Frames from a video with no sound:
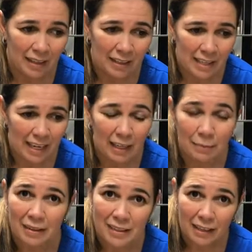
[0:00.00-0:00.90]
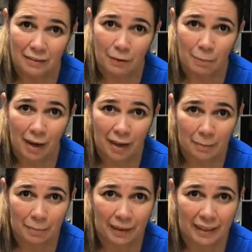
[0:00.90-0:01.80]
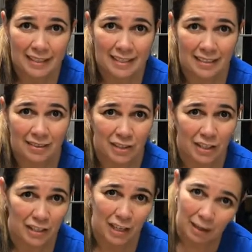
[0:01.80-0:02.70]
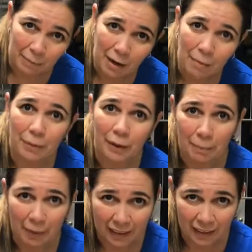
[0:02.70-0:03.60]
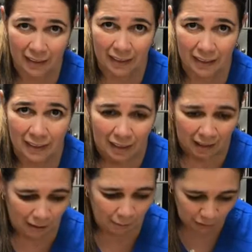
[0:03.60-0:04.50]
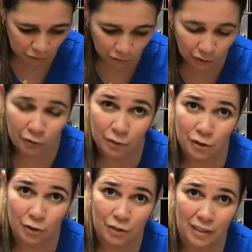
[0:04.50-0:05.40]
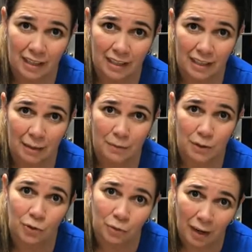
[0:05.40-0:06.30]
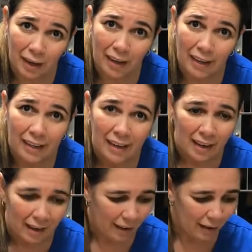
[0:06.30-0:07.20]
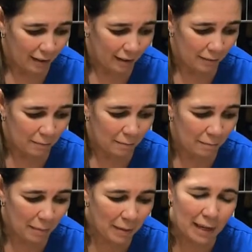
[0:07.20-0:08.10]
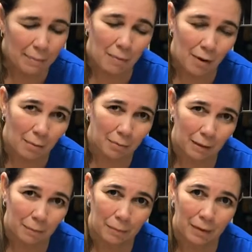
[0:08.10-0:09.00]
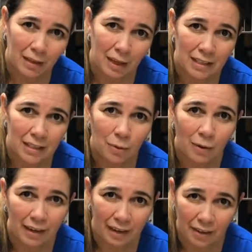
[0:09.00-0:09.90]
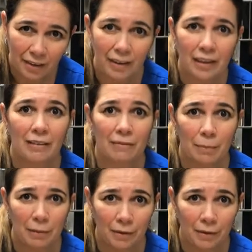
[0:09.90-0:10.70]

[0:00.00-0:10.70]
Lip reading: taking them outside for potty breaks, just take them out, bring them back in. Make sure that their surgery site keeps dry. Maybe keep them calm, keep them in a nice quiet area, give them